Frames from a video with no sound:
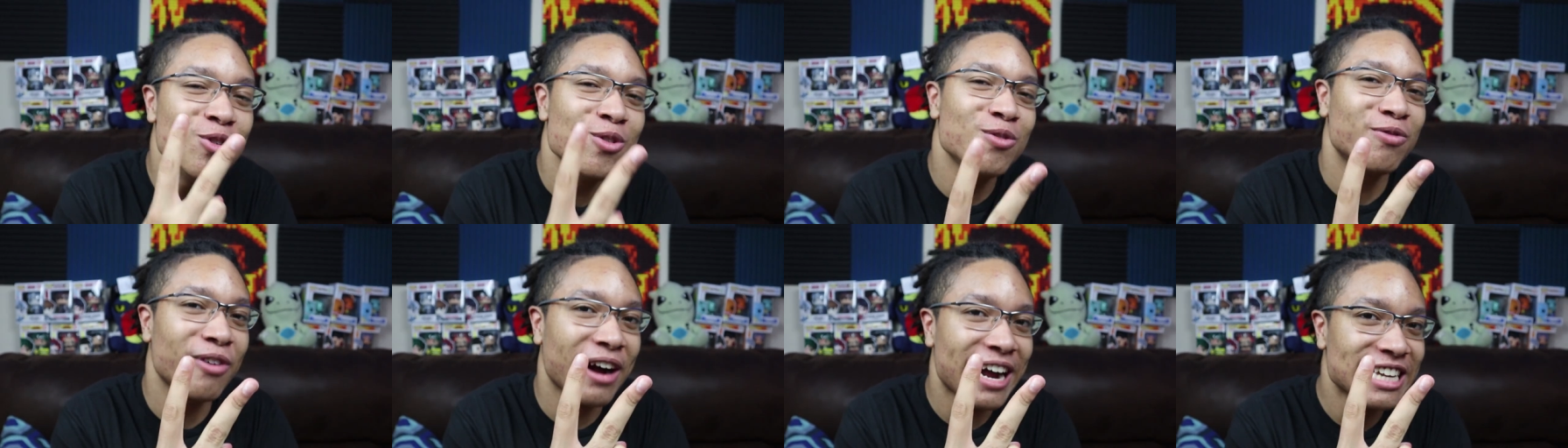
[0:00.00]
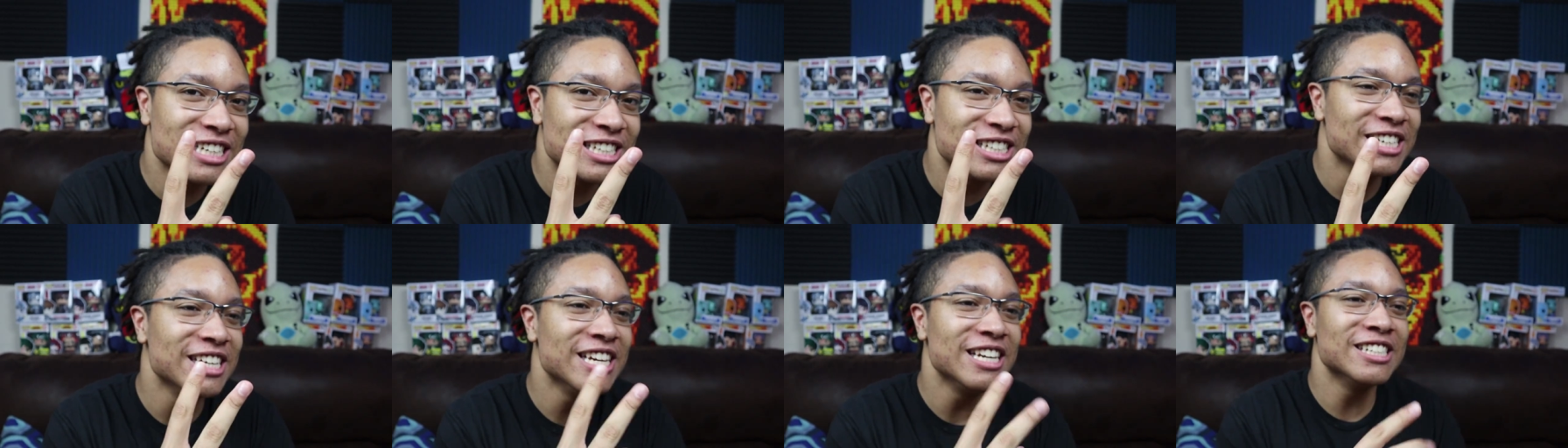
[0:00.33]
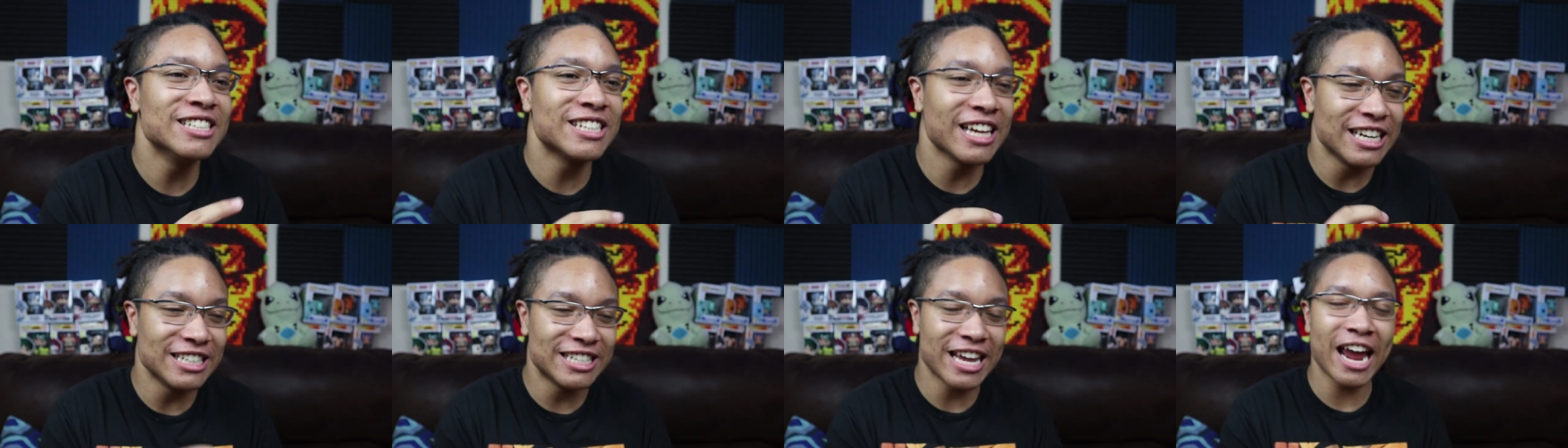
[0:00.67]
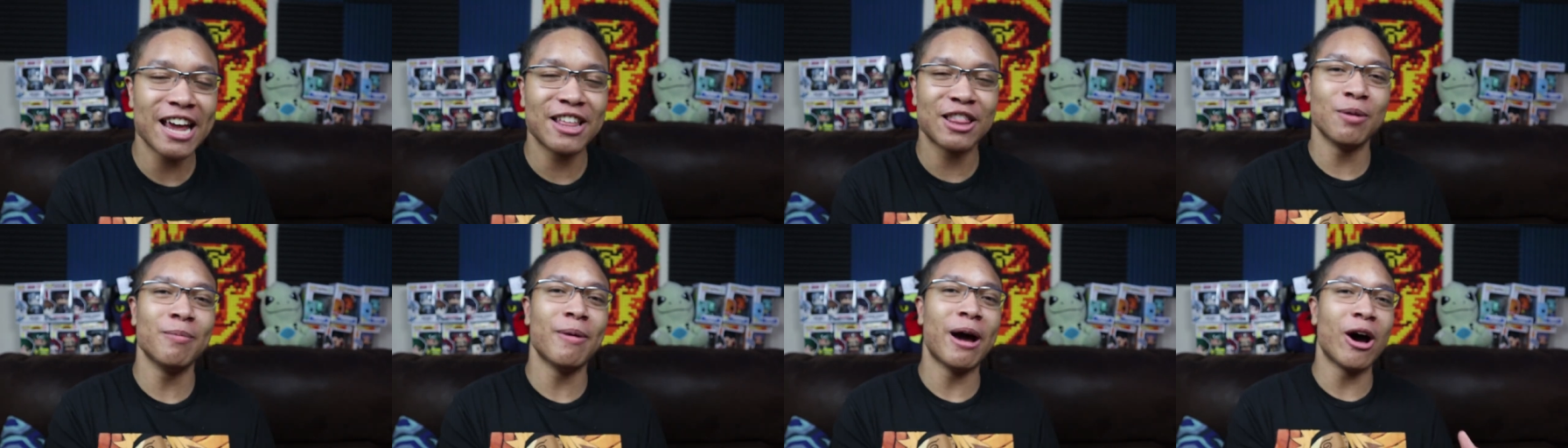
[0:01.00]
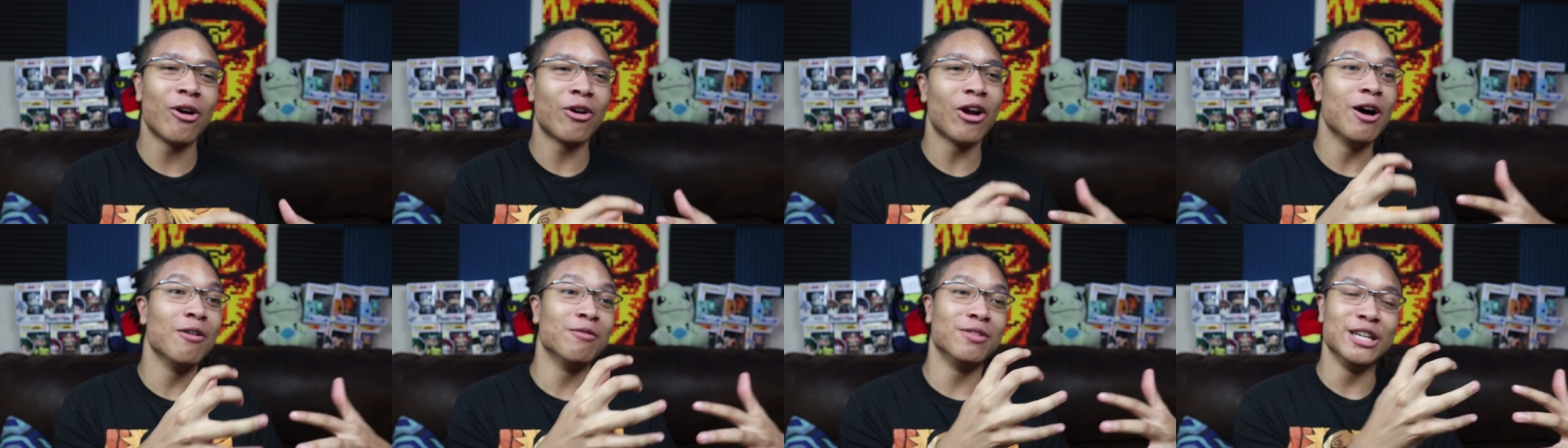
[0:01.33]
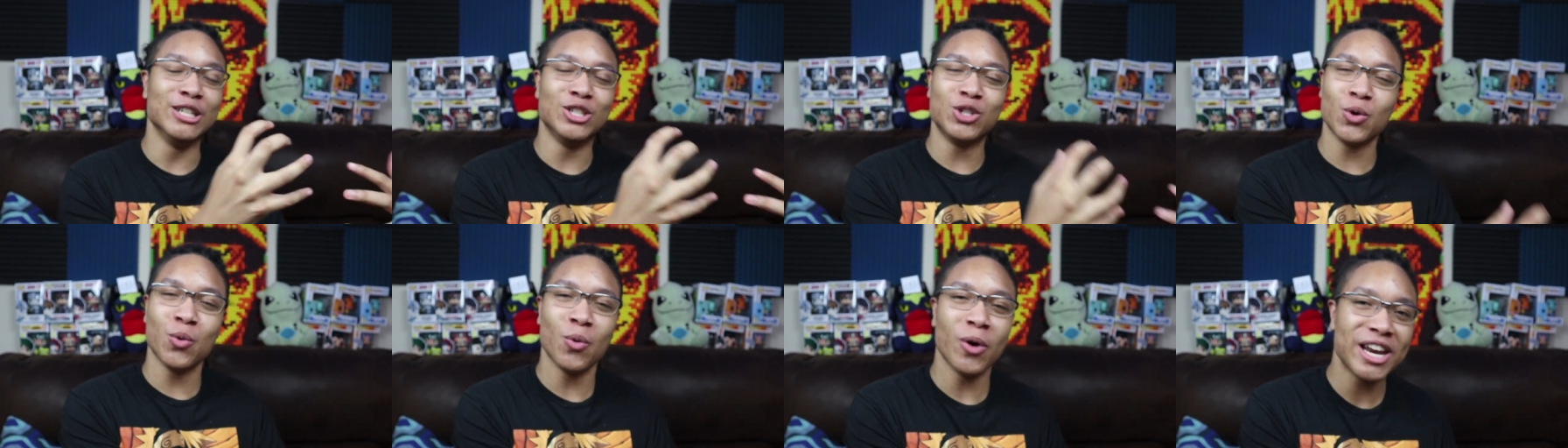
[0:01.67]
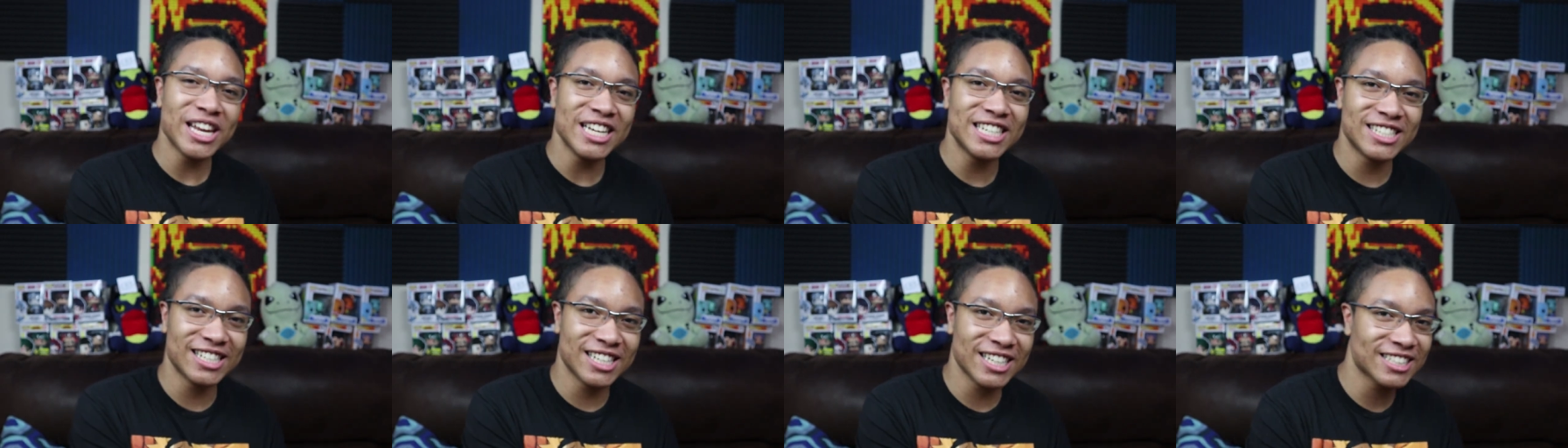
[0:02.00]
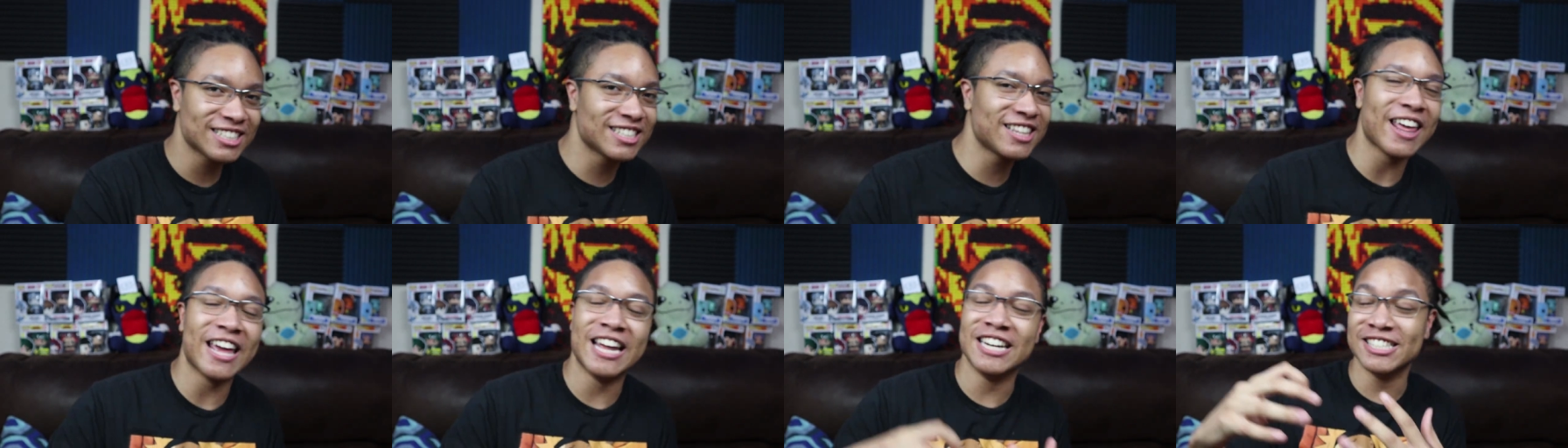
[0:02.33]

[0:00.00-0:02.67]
two fight scenes and take them out of the 26th